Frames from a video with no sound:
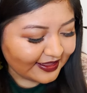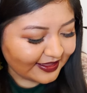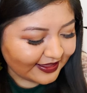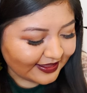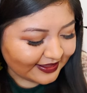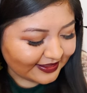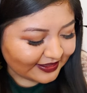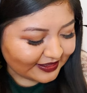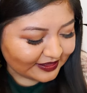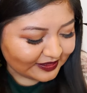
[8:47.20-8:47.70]

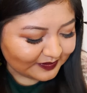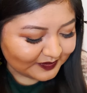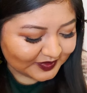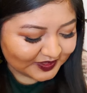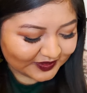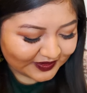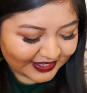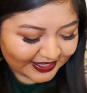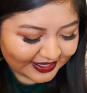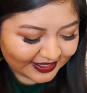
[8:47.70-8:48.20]
Um,
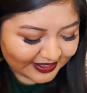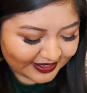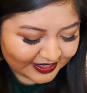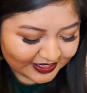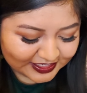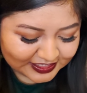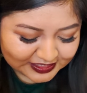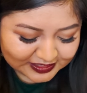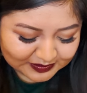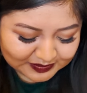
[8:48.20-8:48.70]
so I got
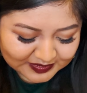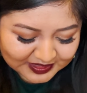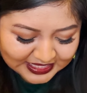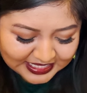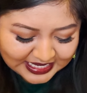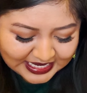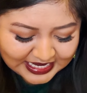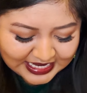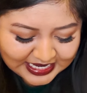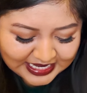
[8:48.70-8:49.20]
her some
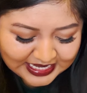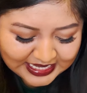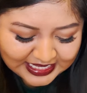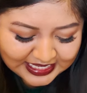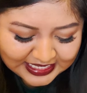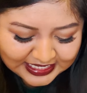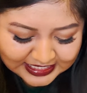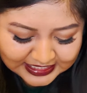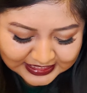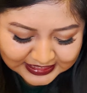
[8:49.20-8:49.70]

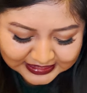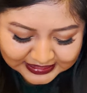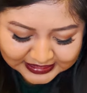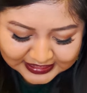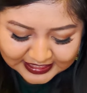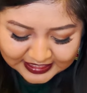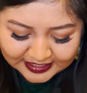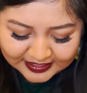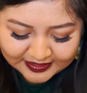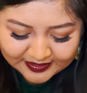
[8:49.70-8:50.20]
things.
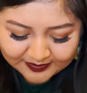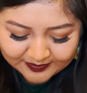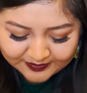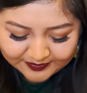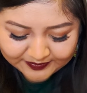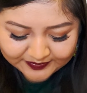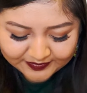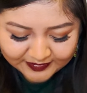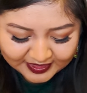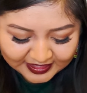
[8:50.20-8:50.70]

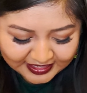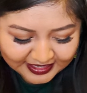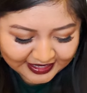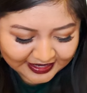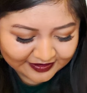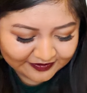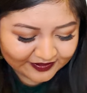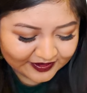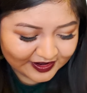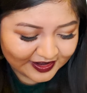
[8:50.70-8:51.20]

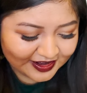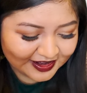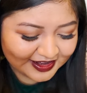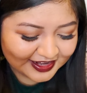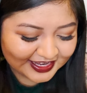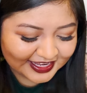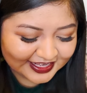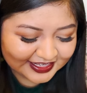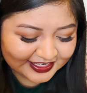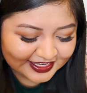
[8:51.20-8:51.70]
And for her
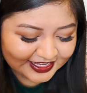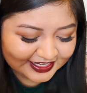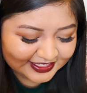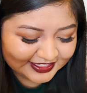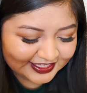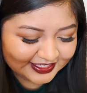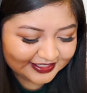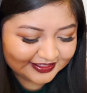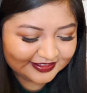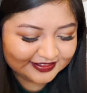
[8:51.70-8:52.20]
again, kind of
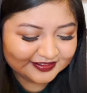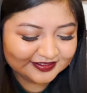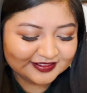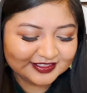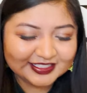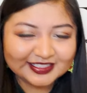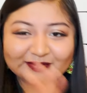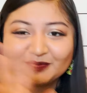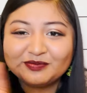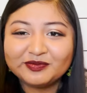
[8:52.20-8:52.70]
like
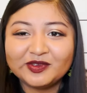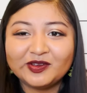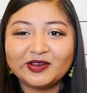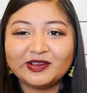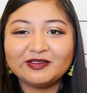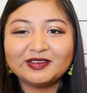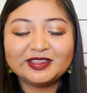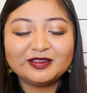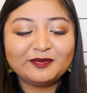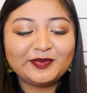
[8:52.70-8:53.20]
just
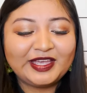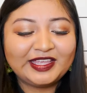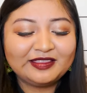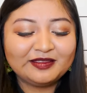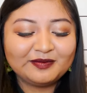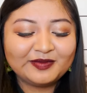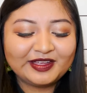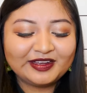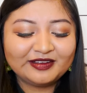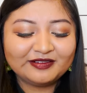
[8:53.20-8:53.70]
going with the Bath
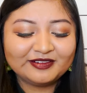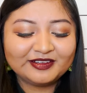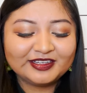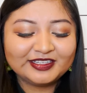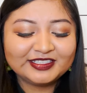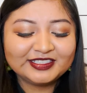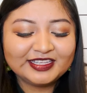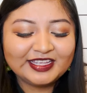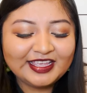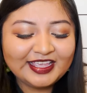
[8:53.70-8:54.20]
and Body
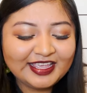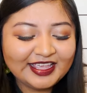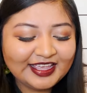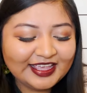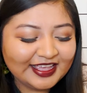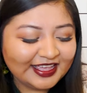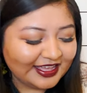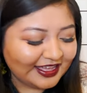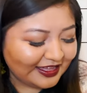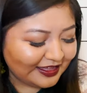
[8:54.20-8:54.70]
Works.
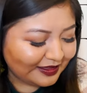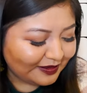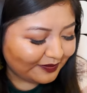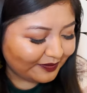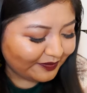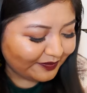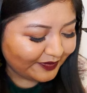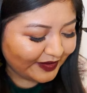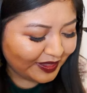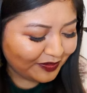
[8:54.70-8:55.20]

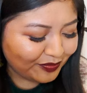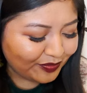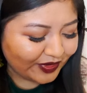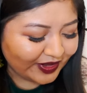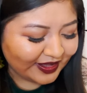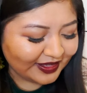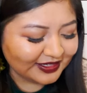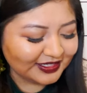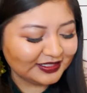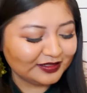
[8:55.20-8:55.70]
Um, my
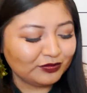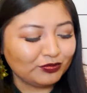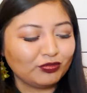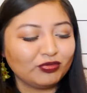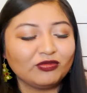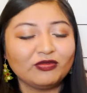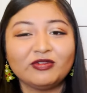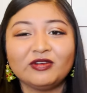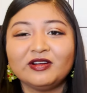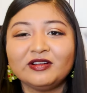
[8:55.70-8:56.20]
box
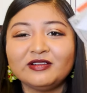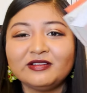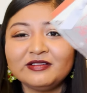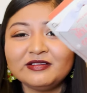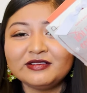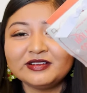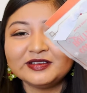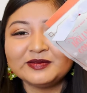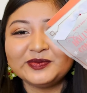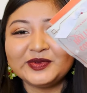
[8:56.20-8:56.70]

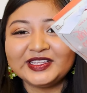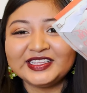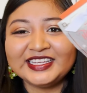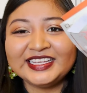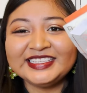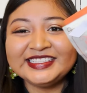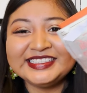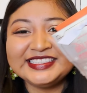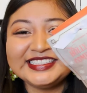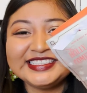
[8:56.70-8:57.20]
broke, but
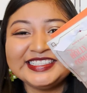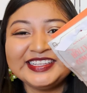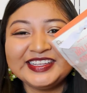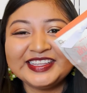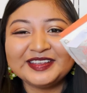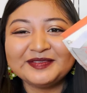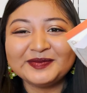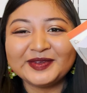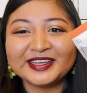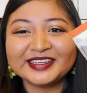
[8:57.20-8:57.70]
this is
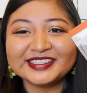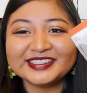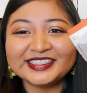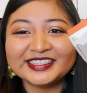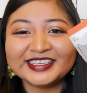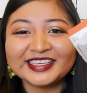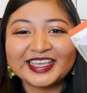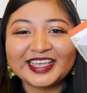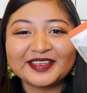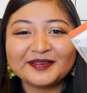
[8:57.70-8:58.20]
the box
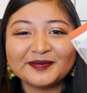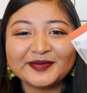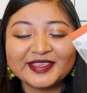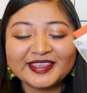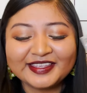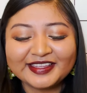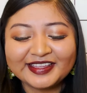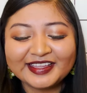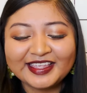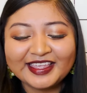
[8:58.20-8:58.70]
it came
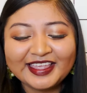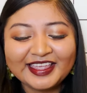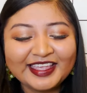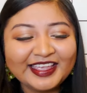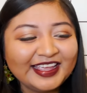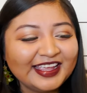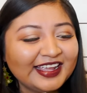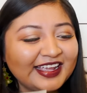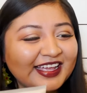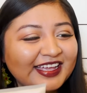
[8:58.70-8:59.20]
in.
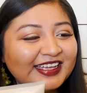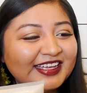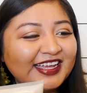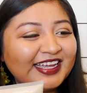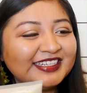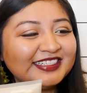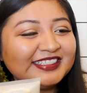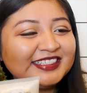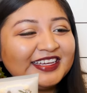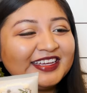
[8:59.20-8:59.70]
Uh,
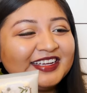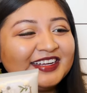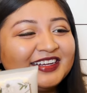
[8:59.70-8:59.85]
I just got